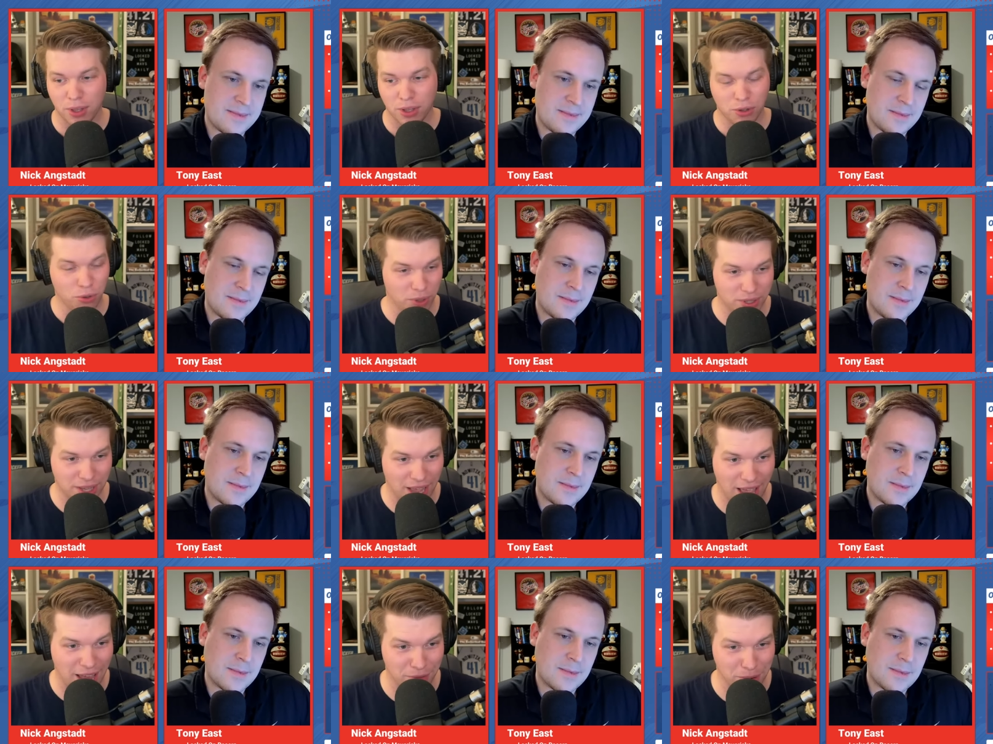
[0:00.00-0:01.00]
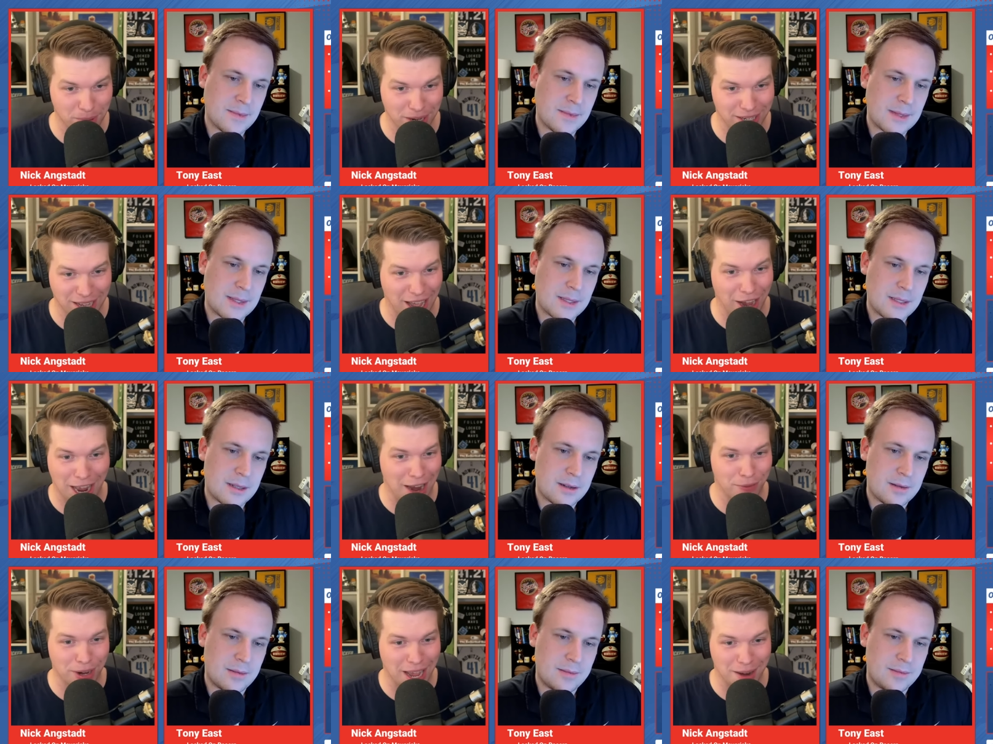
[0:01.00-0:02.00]
Speaker 1: who was every
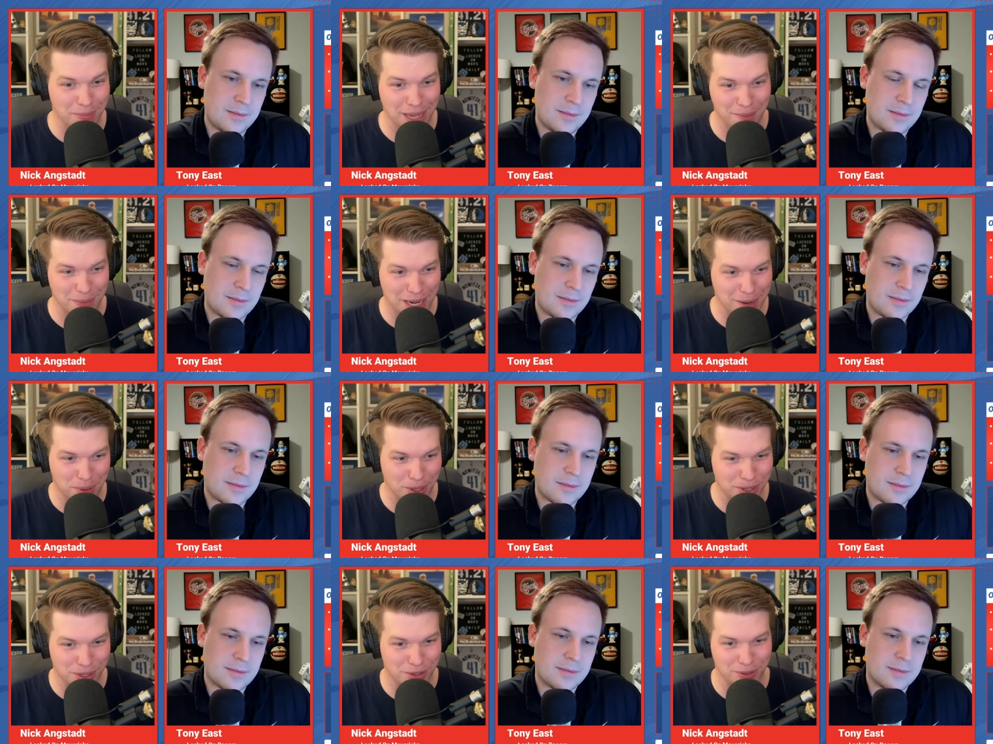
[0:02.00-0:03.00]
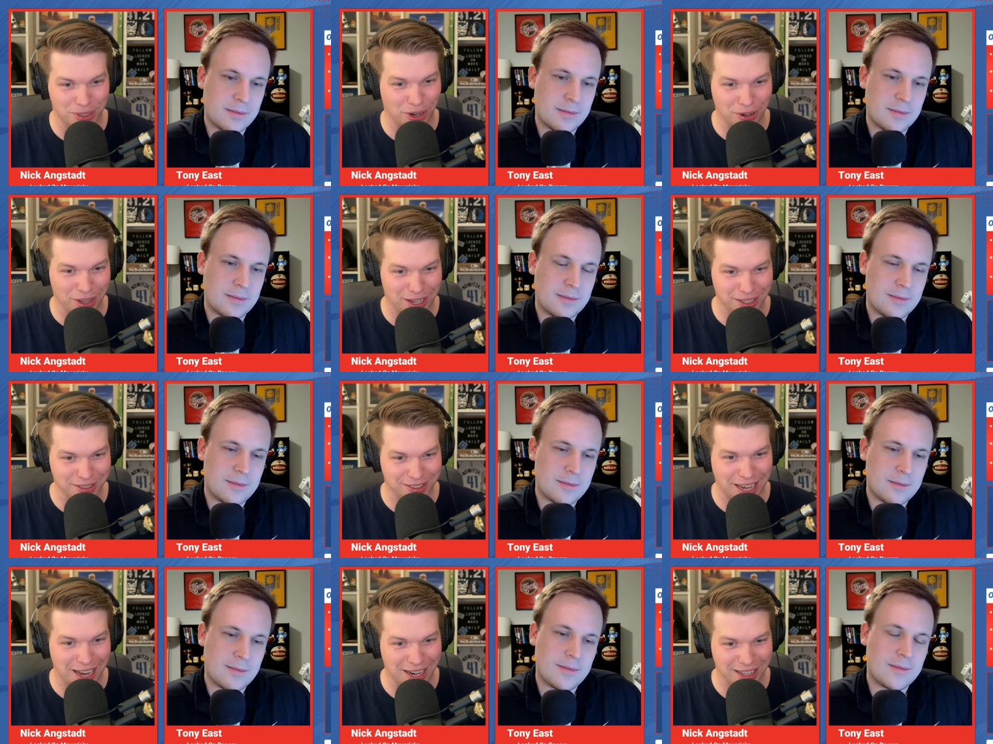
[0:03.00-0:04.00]
NBA media person's darling
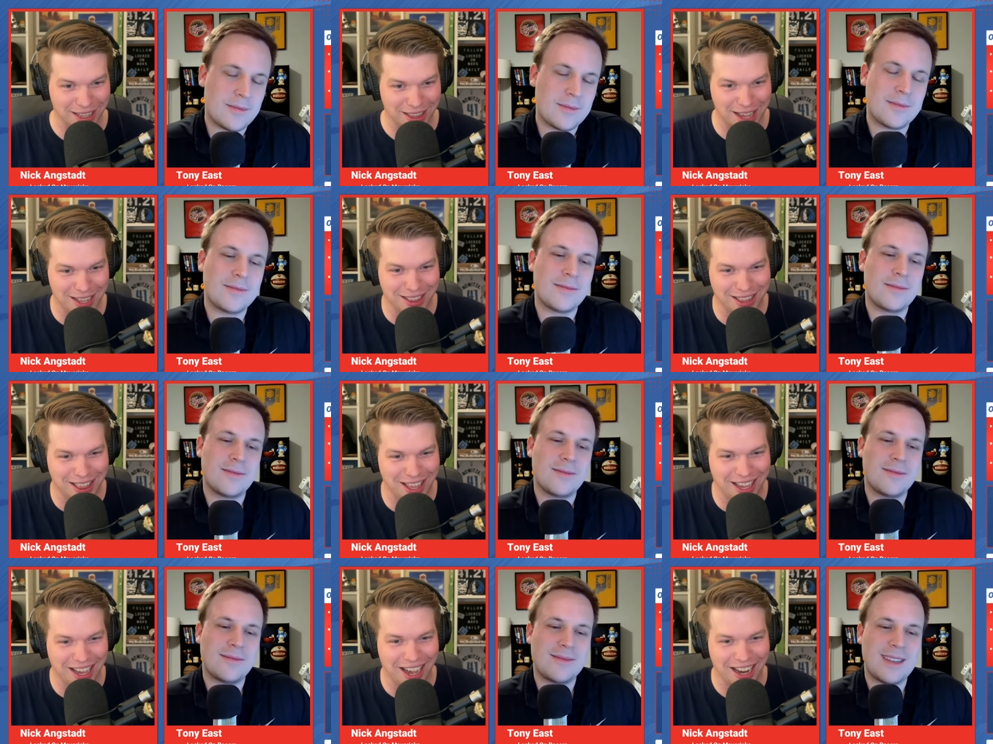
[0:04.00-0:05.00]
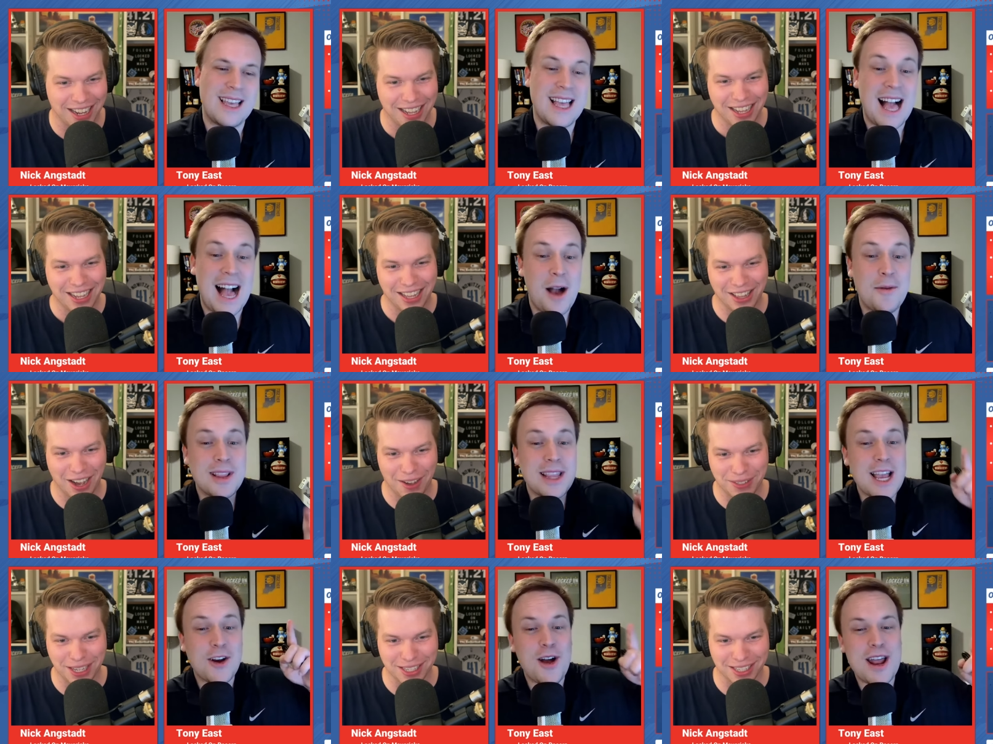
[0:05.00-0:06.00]
signing that they got.
Speaker 2: I would
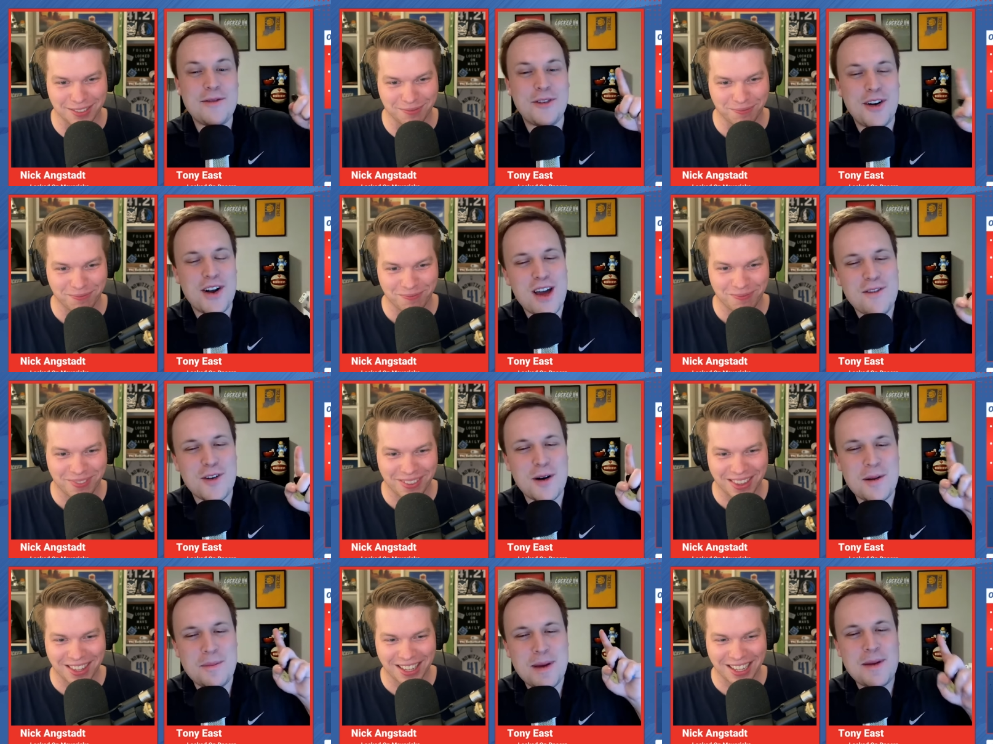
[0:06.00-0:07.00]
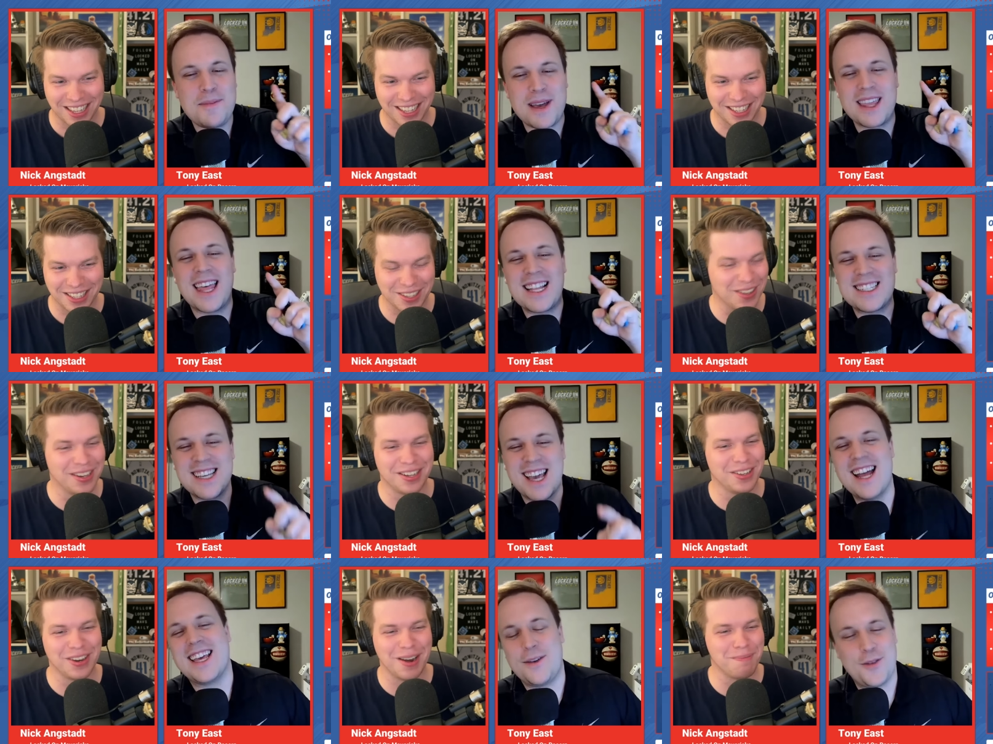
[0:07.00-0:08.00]
like credit for never pimping that.
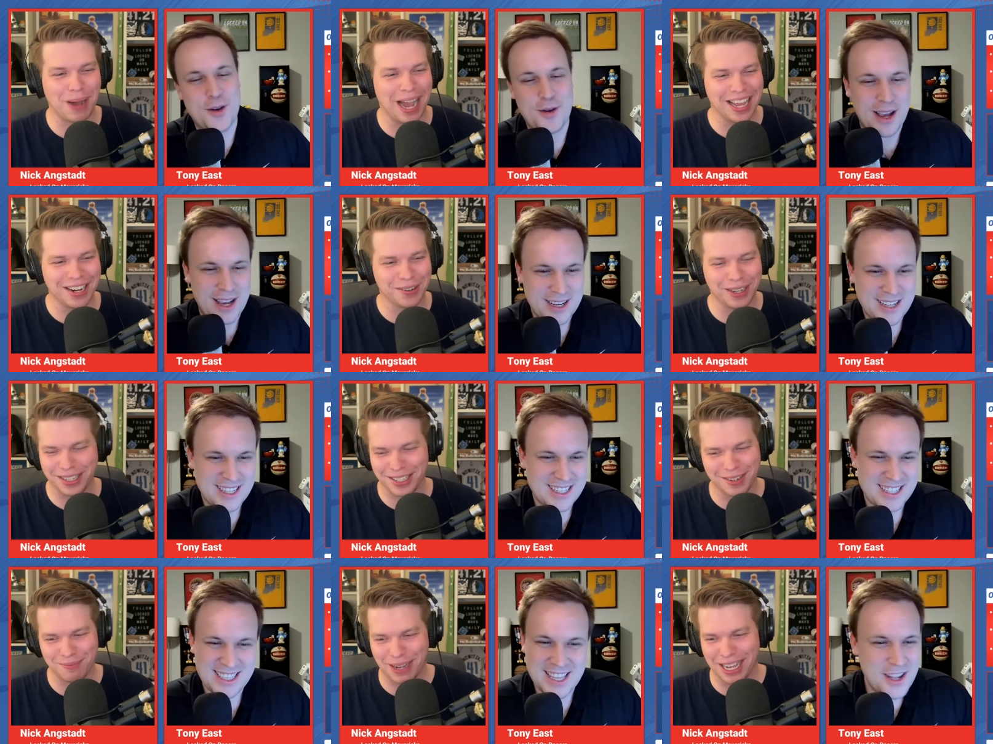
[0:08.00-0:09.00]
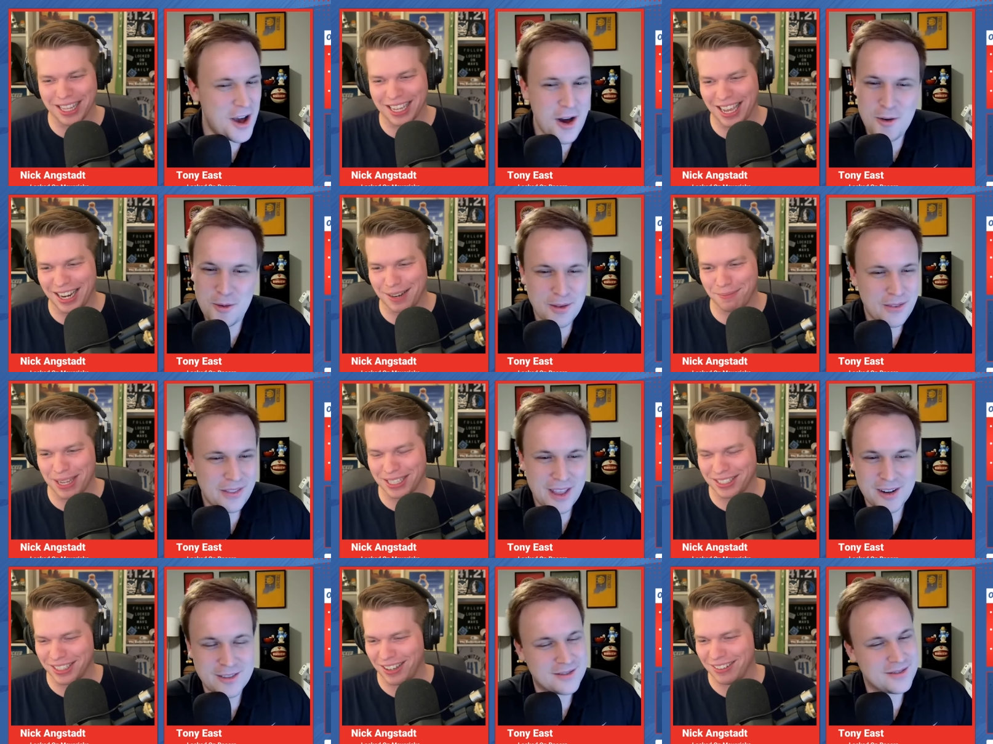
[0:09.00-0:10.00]
You didn't buy into it. You didn't buy into Kade
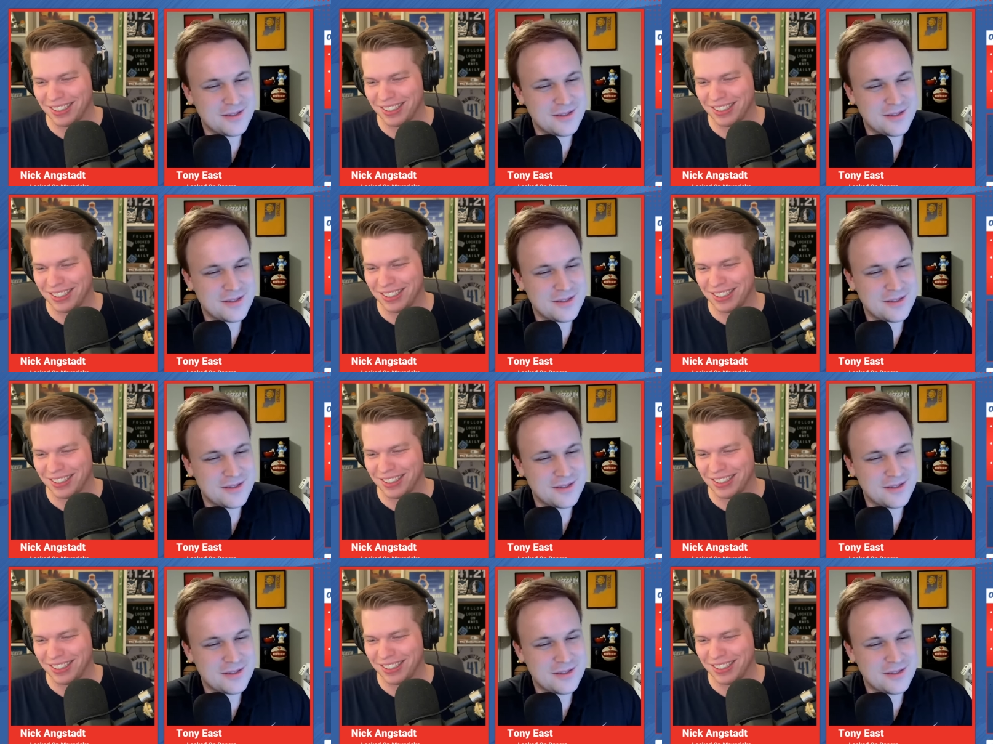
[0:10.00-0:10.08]
Bates-Jop.